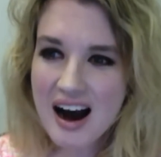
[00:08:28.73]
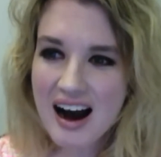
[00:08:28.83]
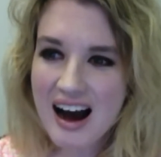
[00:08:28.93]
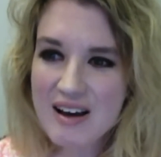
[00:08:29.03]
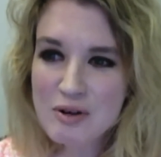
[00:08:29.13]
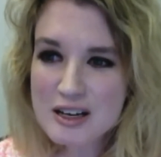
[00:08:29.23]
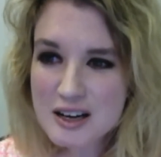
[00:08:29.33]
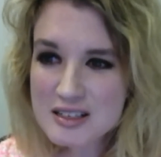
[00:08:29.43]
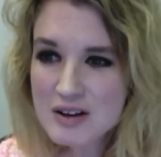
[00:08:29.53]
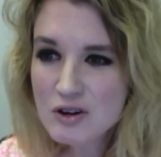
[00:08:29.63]
Uh, but it
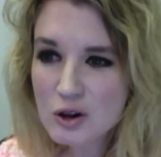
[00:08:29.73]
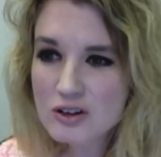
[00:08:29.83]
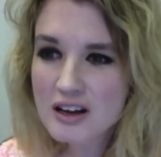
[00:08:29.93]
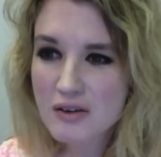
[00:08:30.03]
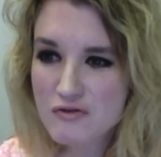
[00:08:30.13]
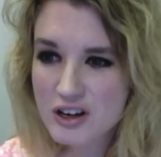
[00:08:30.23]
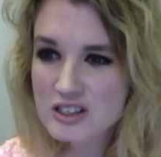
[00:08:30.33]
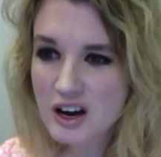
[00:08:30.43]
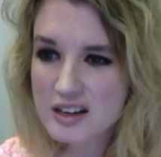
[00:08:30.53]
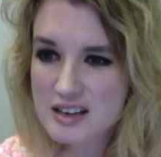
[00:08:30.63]
doesn't even look like it
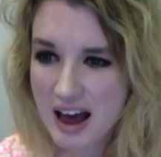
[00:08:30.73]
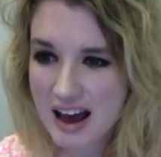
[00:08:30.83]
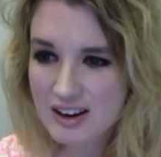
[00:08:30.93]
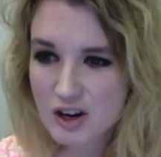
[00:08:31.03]
fits on his head.